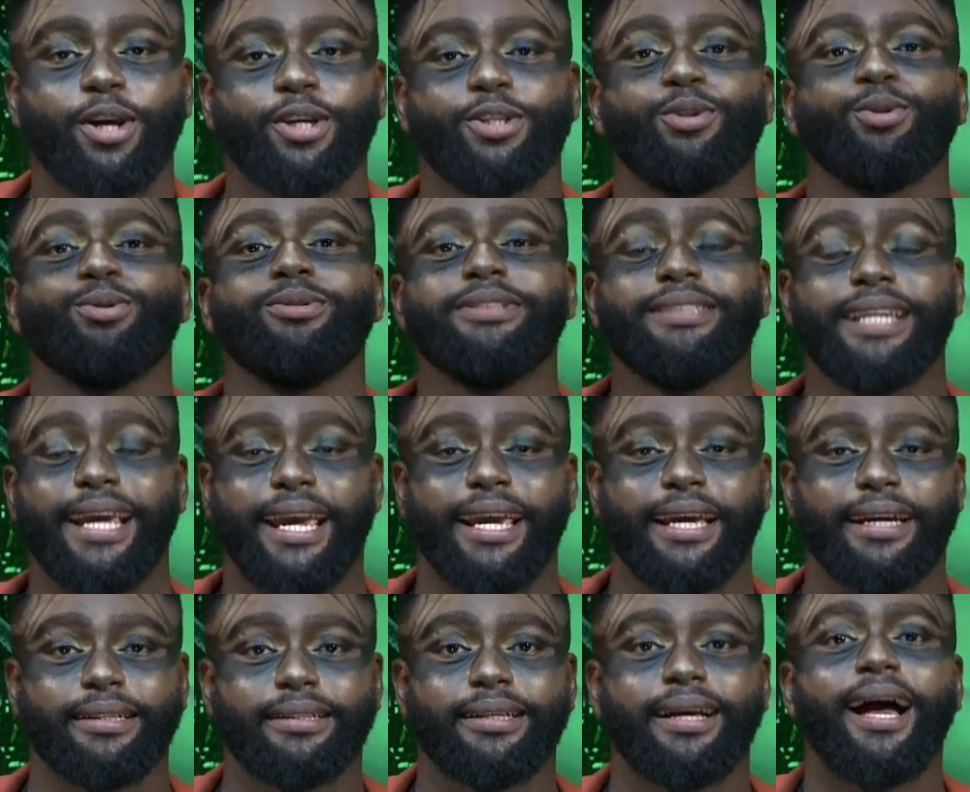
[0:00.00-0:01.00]
you
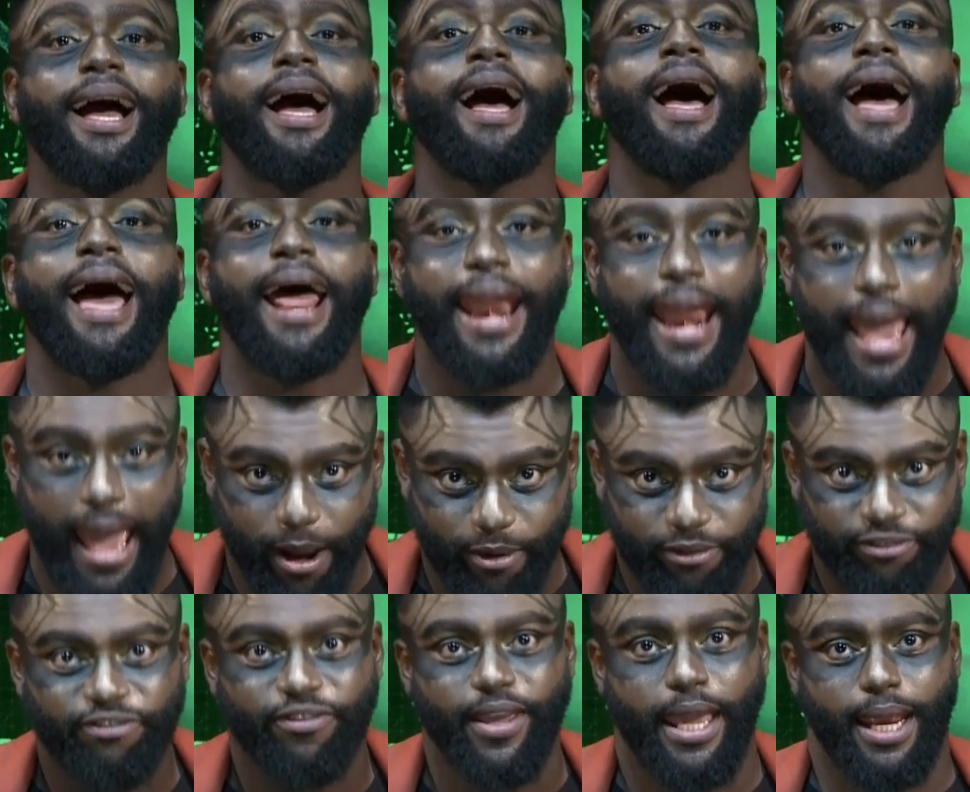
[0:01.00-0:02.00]
nail an
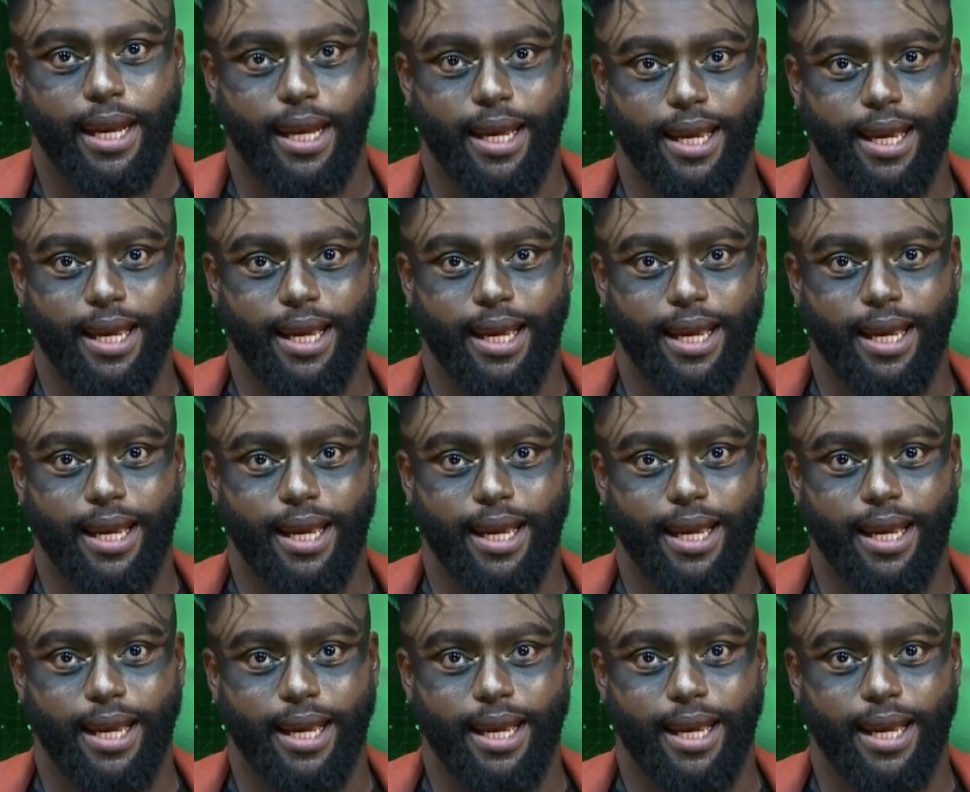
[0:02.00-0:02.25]
outfit.